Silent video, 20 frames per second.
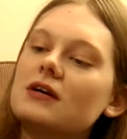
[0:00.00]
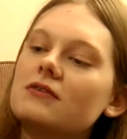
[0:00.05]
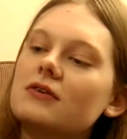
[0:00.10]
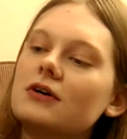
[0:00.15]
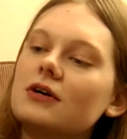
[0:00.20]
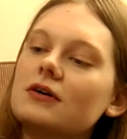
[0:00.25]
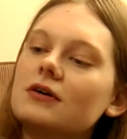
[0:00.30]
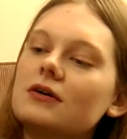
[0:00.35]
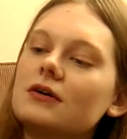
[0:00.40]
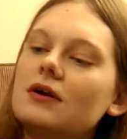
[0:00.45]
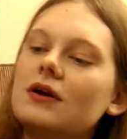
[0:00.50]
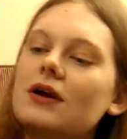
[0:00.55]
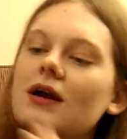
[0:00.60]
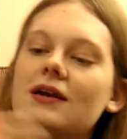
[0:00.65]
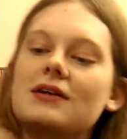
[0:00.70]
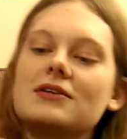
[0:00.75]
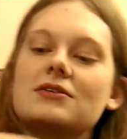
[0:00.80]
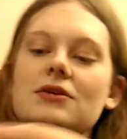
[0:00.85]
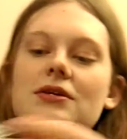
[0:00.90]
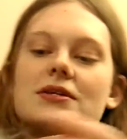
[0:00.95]
ever.
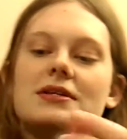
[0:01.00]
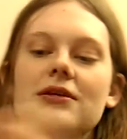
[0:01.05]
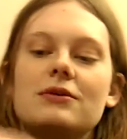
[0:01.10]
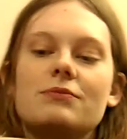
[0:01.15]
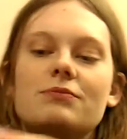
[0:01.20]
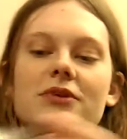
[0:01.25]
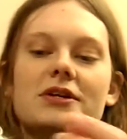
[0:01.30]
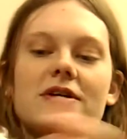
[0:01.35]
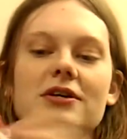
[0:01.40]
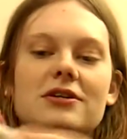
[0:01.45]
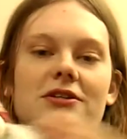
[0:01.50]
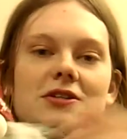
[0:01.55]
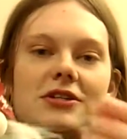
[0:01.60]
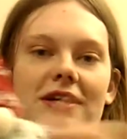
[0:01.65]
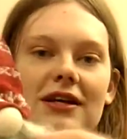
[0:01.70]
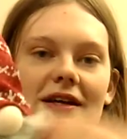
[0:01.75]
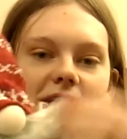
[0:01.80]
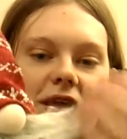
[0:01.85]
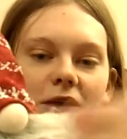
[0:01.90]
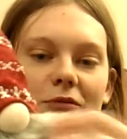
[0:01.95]
And he's got his little beard. You
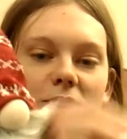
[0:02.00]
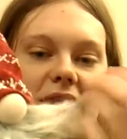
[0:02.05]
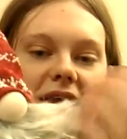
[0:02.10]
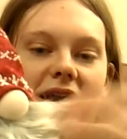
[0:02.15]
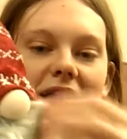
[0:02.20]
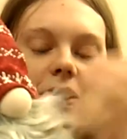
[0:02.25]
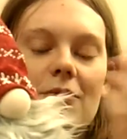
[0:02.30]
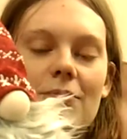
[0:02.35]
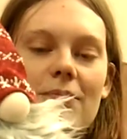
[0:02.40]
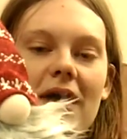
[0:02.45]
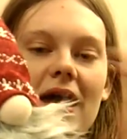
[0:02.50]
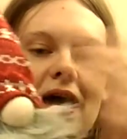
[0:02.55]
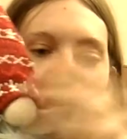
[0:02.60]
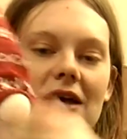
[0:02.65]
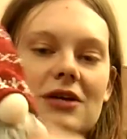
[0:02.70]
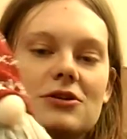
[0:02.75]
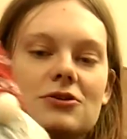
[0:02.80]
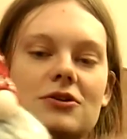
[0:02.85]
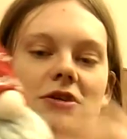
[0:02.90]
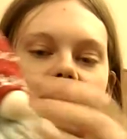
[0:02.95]
can like make it a
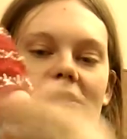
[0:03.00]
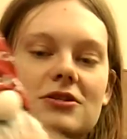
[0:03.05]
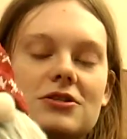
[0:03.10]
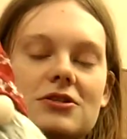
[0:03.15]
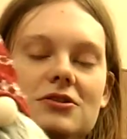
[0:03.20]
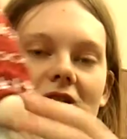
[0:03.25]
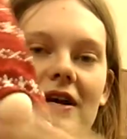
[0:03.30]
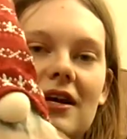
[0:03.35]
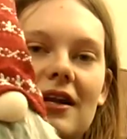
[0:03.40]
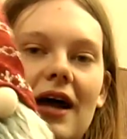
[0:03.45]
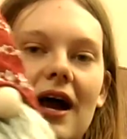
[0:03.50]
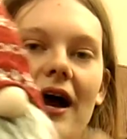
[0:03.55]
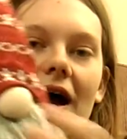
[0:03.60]
mess or you can straighten it